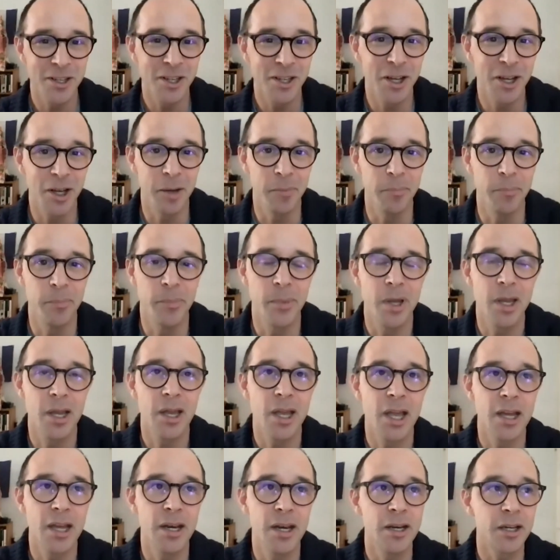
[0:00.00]

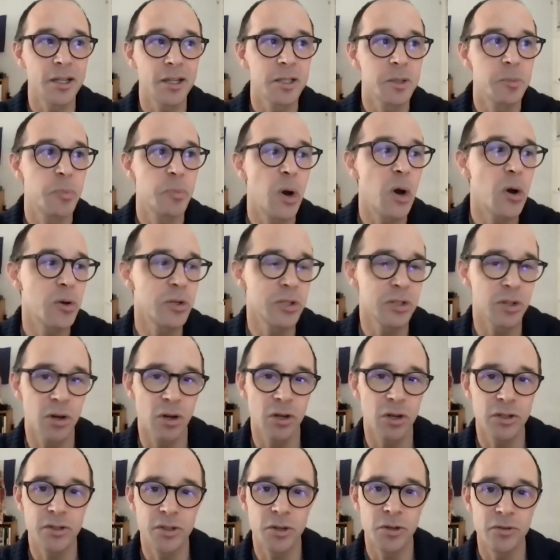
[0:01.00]
And it exposed
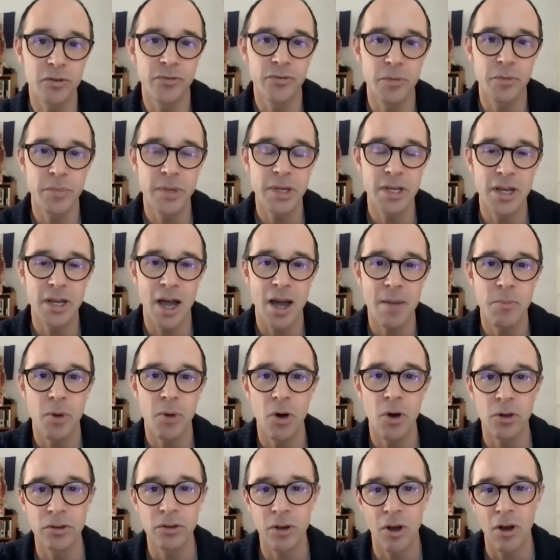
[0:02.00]
also, for me, I'm
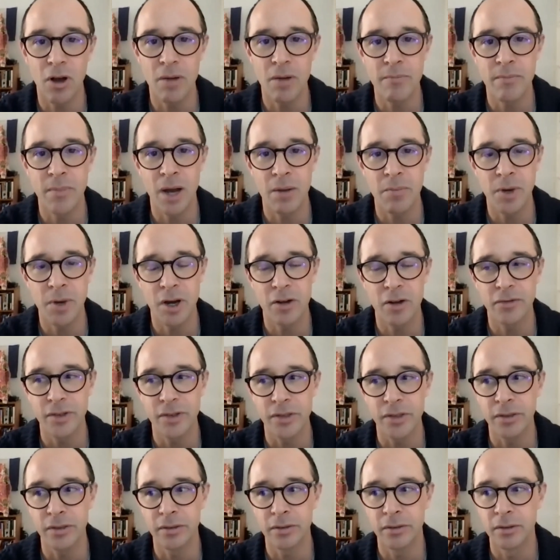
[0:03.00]

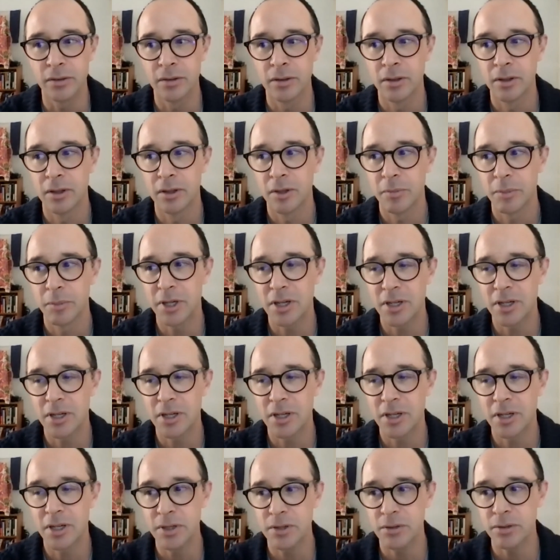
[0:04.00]
often, because
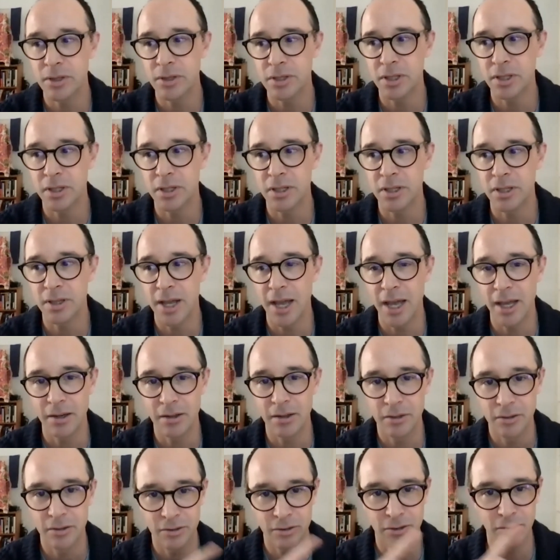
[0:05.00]
I'm interested in that
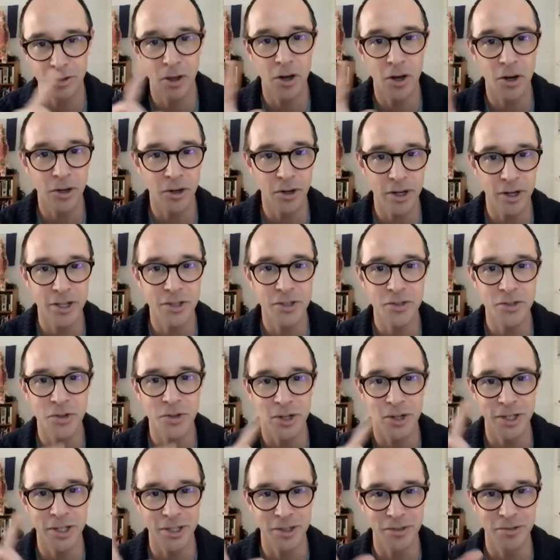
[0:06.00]
longer
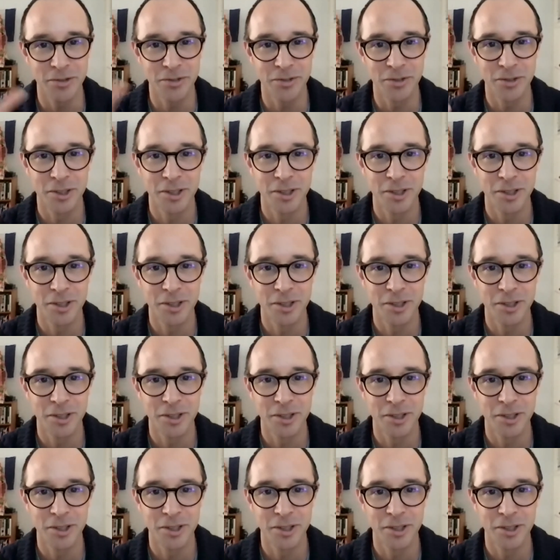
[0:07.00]
history of,